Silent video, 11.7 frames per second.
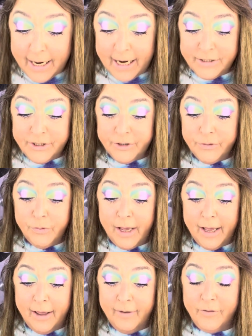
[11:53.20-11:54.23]
I do
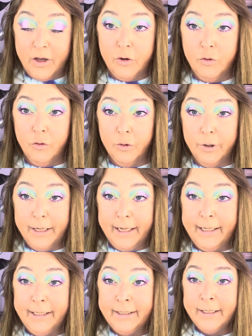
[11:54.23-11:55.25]
have a
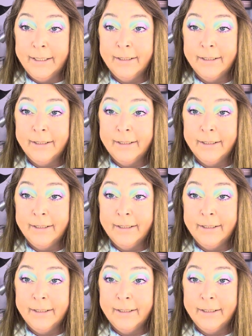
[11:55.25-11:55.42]
green